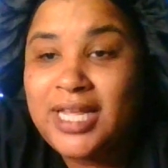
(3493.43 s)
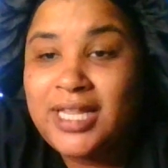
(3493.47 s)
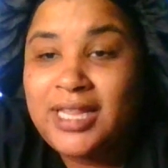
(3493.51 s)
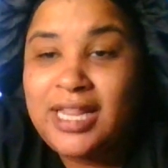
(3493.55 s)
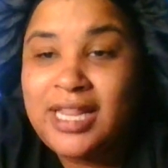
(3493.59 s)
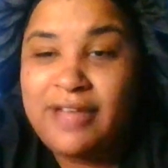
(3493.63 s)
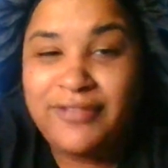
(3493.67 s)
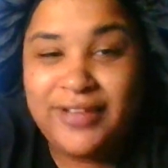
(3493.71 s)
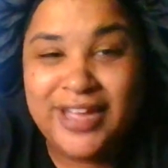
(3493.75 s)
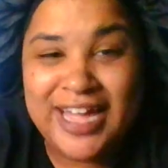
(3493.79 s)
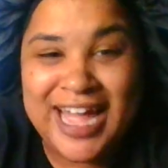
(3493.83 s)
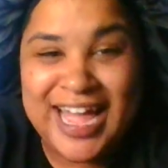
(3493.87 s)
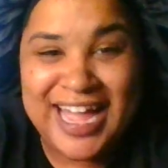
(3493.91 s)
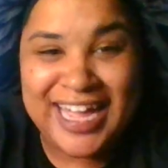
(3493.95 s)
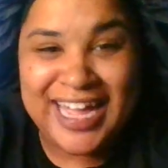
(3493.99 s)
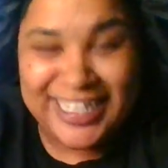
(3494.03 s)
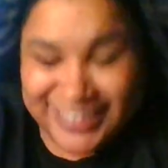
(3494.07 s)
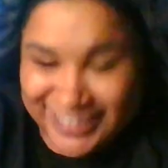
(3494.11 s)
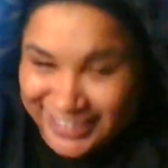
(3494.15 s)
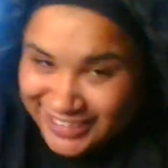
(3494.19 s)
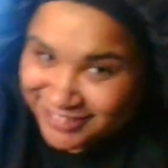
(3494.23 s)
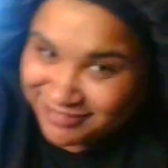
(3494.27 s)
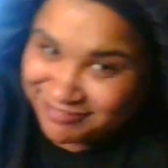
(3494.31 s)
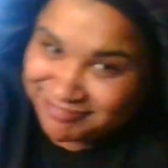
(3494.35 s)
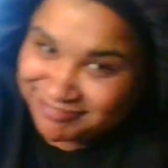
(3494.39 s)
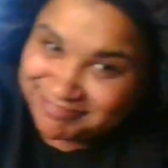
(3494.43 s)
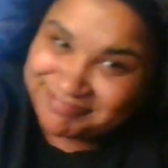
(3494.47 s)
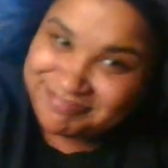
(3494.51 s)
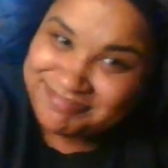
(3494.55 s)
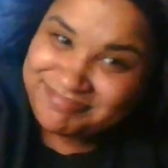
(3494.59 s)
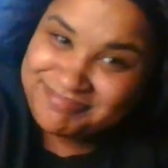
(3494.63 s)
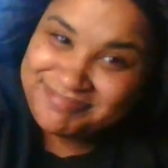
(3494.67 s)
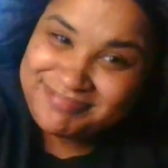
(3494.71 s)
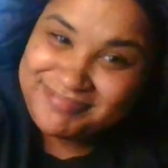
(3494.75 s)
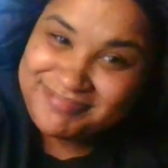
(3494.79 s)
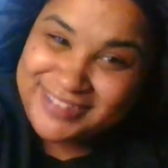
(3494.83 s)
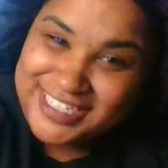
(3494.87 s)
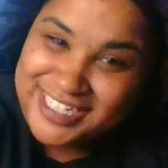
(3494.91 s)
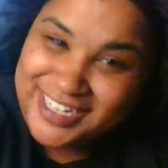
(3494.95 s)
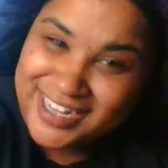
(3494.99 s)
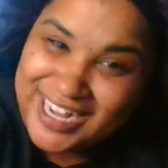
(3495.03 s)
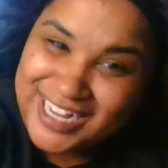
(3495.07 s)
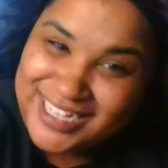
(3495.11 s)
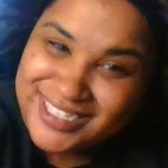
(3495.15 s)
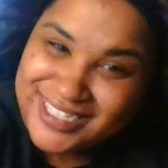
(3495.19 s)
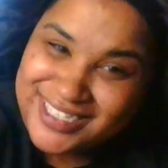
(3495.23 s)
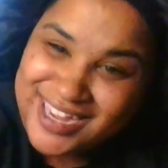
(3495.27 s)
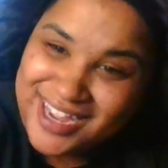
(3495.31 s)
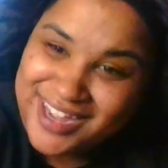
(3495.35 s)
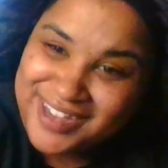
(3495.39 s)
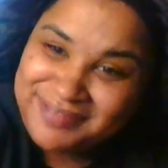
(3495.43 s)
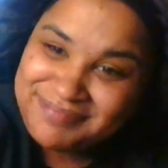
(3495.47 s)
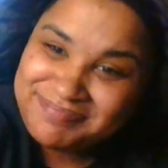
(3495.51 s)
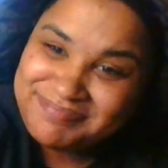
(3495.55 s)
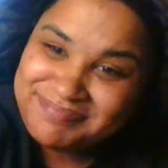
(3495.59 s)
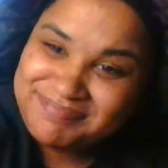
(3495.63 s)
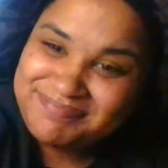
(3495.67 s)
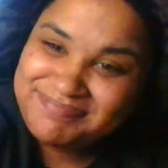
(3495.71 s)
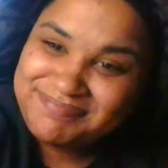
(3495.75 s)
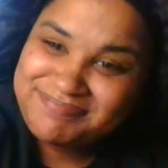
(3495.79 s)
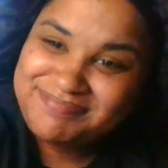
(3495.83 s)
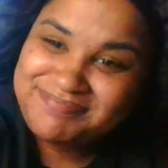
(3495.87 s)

Love you guys. Till next time.